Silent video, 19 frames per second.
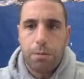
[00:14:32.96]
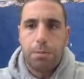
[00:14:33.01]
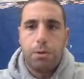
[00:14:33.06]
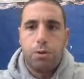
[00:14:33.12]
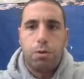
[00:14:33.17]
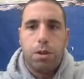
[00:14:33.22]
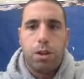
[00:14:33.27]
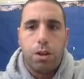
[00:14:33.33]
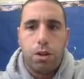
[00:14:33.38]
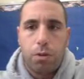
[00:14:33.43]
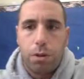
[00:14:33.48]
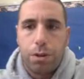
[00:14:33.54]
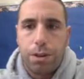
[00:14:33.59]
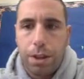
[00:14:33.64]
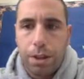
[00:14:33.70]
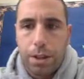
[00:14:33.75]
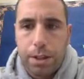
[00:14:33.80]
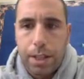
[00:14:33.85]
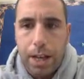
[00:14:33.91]
between the North
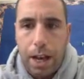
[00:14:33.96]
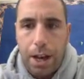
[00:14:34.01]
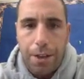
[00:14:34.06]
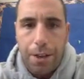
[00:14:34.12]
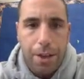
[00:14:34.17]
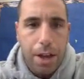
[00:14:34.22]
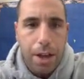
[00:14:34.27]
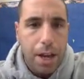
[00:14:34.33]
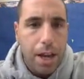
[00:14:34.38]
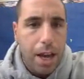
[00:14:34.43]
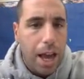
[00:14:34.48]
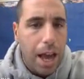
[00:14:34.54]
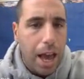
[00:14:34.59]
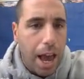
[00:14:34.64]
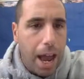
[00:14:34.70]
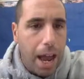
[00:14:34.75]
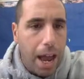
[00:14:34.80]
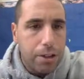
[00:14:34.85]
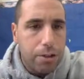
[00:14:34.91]
and the South.
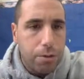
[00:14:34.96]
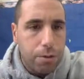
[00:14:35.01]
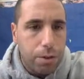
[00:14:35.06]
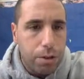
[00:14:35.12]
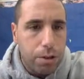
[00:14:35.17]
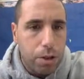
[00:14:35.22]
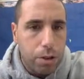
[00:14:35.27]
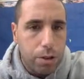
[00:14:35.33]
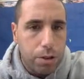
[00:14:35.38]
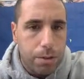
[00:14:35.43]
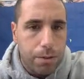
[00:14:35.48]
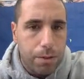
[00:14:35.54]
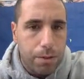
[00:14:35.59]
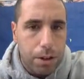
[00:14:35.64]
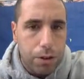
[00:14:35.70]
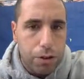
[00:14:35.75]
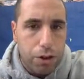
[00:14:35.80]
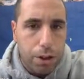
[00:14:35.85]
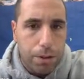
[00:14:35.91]
As a result of
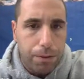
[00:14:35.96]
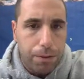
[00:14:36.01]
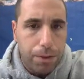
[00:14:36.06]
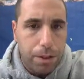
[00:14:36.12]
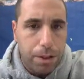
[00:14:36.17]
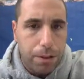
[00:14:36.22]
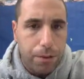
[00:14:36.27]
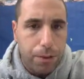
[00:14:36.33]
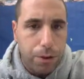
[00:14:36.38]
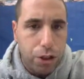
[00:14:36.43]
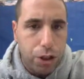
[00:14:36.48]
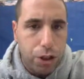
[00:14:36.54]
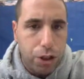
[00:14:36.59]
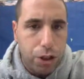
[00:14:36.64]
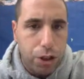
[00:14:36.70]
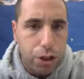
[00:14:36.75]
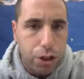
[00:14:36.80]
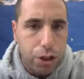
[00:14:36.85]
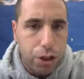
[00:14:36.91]
their different
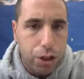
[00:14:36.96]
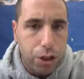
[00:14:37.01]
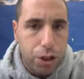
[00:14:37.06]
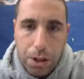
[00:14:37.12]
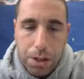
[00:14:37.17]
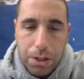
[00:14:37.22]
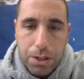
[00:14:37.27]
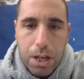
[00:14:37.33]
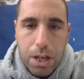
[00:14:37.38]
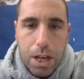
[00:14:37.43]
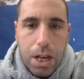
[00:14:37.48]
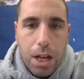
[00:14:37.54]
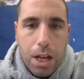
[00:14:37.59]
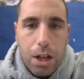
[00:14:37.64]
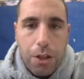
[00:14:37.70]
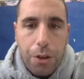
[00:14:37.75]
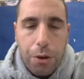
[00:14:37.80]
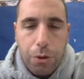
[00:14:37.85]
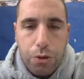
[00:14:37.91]
geographies,
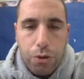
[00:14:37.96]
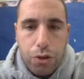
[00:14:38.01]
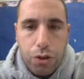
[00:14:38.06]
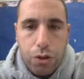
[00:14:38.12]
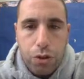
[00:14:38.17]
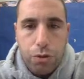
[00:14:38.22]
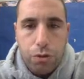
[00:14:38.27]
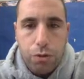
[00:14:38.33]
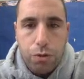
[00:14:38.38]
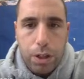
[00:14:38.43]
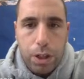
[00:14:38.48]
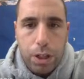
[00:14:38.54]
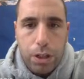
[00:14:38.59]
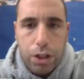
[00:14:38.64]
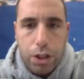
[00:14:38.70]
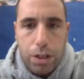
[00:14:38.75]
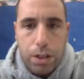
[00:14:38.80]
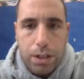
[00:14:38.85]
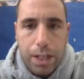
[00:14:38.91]
those two
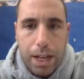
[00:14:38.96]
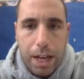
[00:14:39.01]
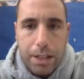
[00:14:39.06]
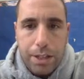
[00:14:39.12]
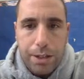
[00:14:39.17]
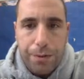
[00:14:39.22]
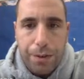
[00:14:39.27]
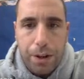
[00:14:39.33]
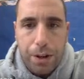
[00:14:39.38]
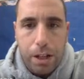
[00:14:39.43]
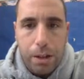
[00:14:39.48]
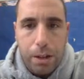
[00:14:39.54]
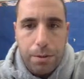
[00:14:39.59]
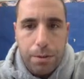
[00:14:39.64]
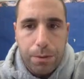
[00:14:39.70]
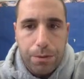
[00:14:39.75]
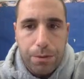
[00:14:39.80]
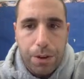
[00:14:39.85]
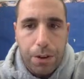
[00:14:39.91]
regions had developed
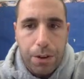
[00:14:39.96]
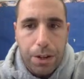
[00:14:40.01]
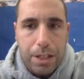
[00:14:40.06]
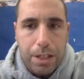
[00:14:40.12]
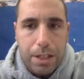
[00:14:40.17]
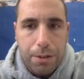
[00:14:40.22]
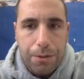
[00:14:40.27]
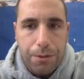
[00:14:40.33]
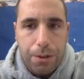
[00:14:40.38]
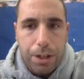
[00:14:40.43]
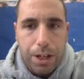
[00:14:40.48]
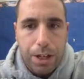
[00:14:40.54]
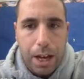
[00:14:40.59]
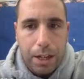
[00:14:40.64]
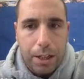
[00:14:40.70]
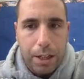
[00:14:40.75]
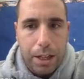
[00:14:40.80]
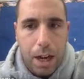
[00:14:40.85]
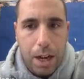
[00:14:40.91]
very different
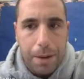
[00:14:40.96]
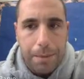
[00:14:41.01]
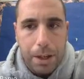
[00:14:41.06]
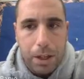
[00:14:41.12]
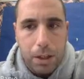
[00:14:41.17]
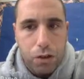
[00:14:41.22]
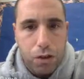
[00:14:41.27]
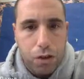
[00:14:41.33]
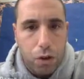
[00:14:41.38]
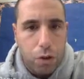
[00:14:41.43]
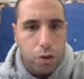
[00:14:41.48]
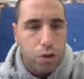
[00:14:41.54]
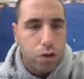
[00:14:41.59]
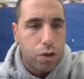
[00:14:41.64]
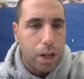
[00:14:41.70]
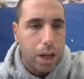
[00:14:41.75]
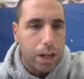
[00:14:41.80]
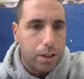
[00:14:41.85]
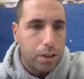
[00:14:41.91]
economic,
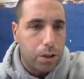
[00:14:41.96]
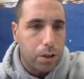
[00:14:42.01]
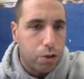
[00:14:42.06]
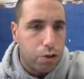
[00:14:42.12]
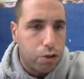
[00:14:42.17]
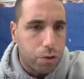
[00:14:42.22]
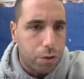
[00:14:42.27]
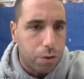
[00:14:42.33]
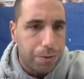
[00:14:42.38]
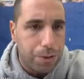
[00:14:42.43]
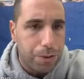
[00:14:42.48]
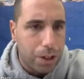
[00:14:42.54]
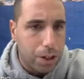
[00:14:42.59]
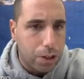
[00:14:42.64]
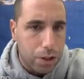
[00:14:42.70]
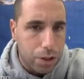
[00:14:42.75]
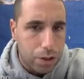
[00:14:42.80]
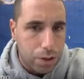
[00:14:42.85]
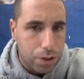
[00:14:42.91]
social, and cultural
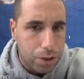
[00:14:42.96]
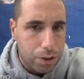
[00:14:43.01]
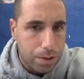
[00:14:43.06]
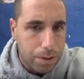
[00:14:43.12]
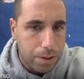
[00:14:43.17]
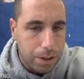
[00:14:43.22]
features.